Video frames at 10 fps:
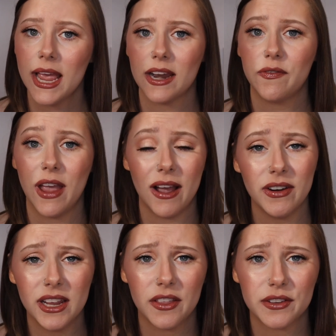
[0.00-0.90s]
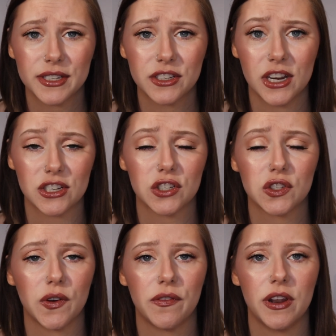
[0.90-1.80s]
And if you have any other
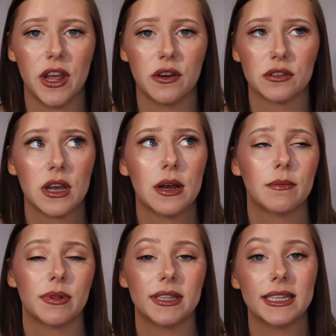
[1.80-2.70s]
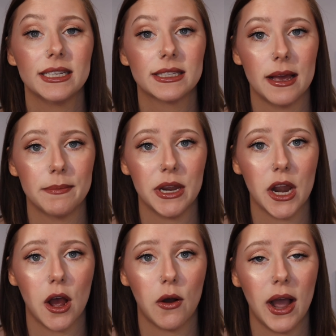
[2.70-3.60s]
suggestions for videos, please let me
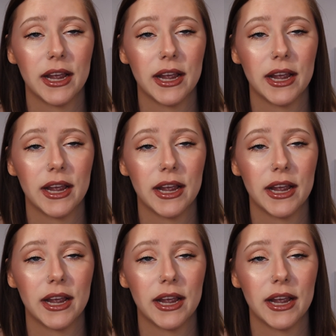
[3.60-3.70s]
know.